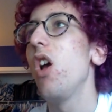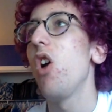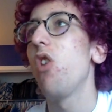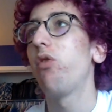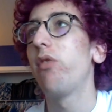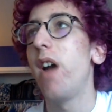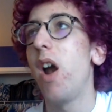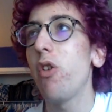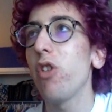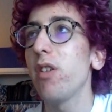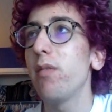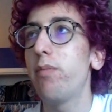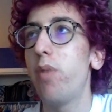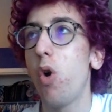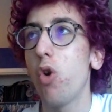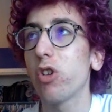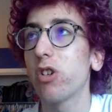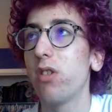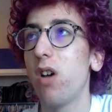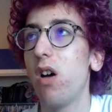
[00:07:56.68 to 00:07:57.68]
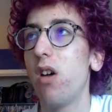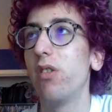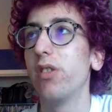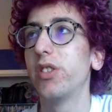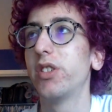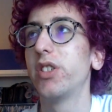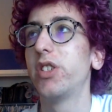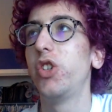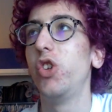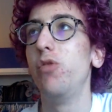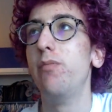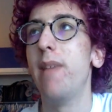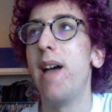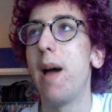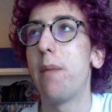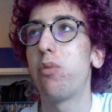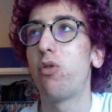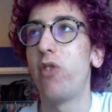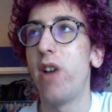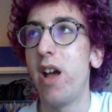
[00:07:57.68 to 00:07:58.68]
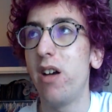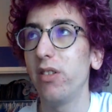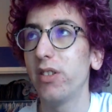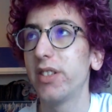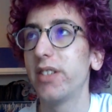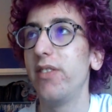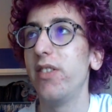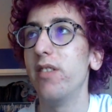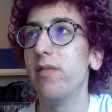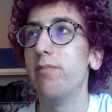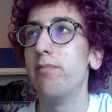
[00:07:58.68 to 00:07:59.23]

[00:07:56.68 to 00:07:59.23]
Routing protocols to map routes.